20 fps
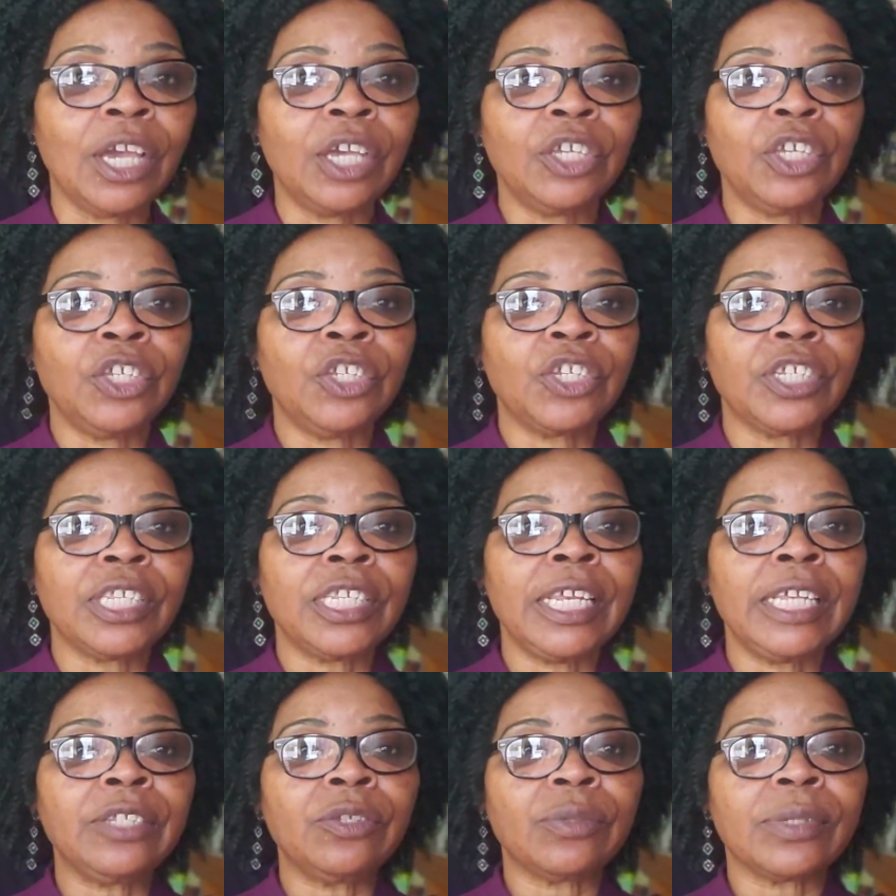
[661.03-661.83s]
You just
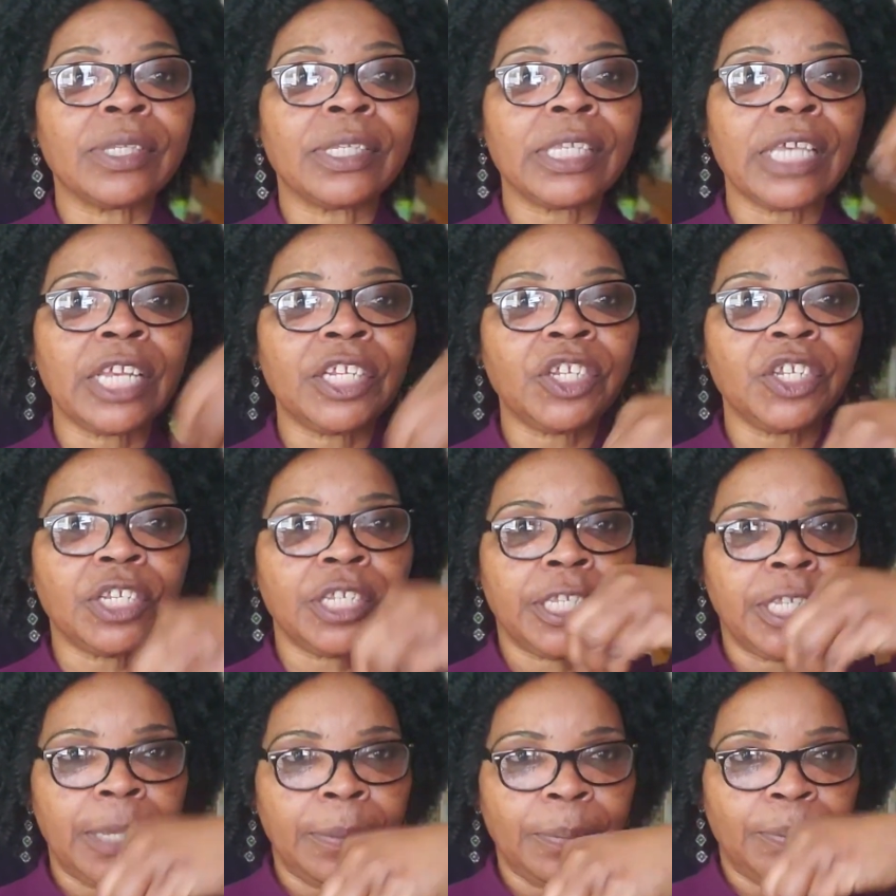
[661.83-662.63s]
need to search
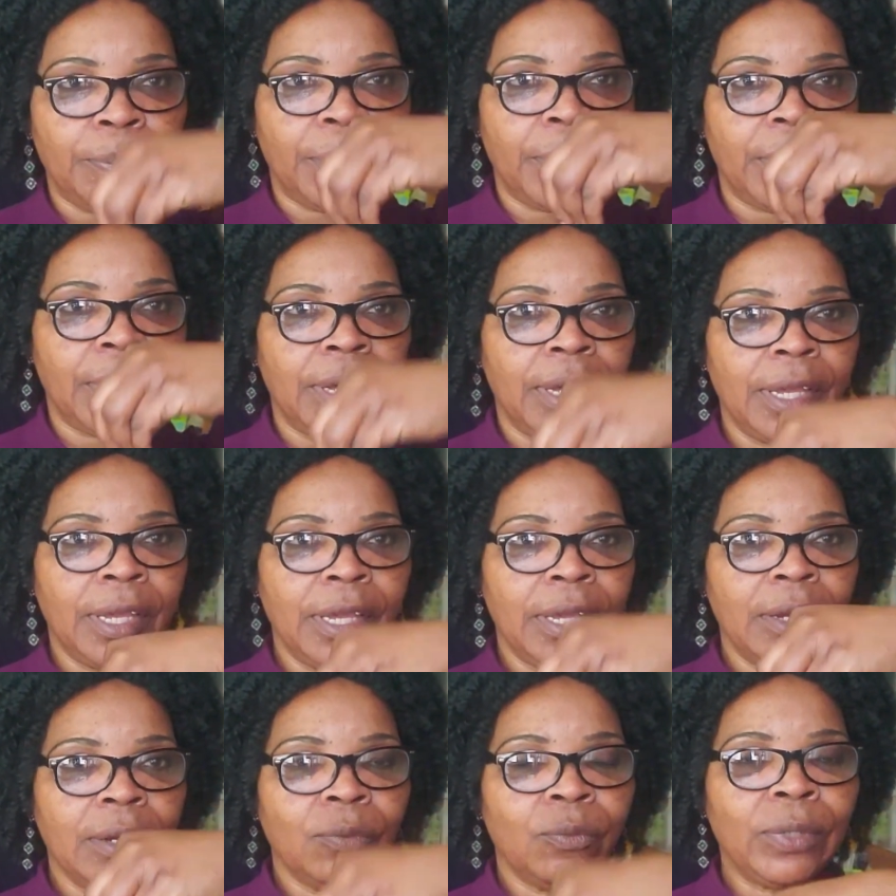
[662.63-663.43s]
deep
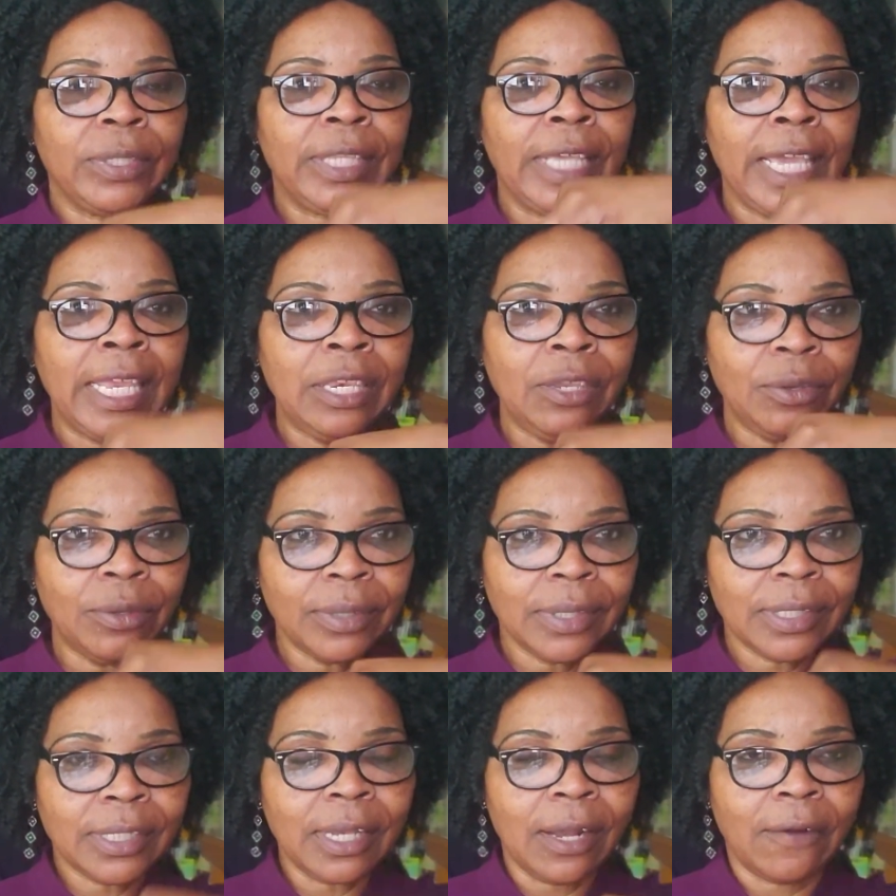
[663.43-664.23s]
within
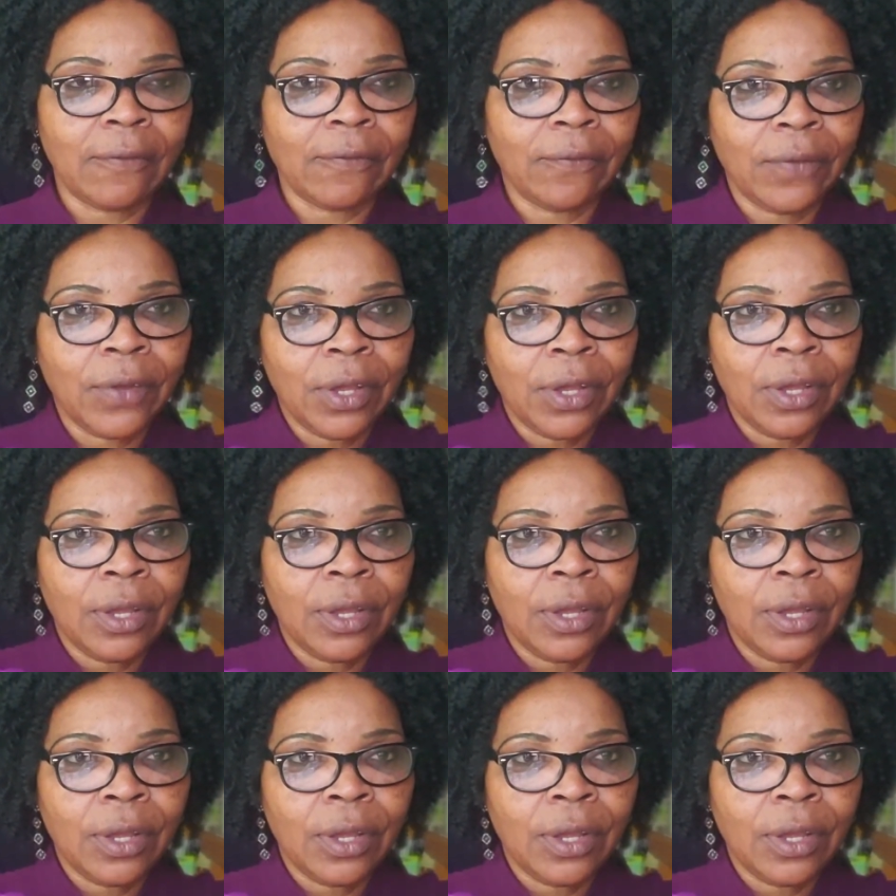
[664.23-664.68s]
yourself.